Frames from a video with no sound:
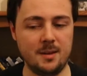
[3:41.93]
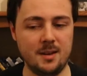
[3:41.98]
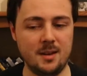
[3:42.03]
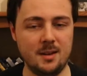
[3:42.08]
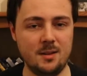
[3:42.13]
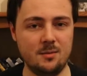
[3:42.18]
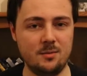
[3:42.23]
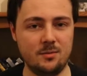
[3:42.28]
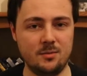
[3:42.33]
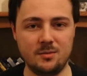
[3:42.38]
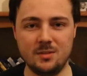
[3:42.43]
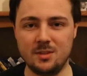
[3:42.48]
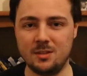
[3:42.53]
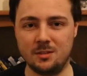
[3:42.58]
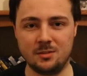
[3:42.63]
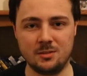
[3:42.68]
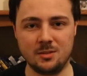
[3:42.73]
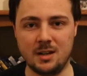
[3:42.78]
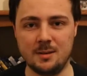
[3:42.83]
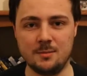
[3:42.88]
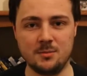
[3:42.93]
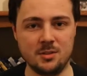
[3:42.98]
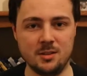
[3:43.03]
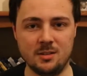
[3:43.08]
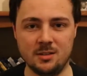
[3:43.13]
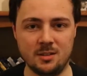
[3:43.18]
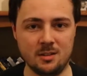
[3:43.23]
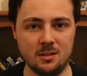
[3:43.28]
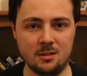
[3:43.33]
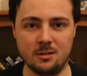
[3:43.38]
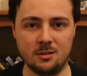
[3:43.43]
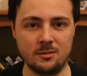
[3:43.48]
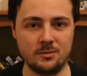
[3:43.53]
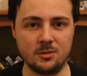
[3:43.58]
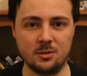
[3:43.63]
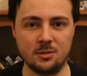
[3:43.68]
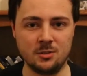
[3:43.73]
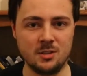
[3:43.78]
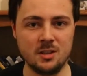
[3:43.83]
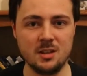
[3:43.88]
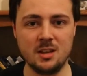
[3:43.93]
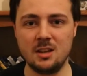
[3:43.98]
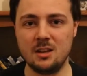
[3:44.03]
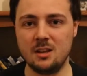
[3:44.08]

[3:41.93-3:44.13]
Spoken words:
in, you know, times that, you know, of course,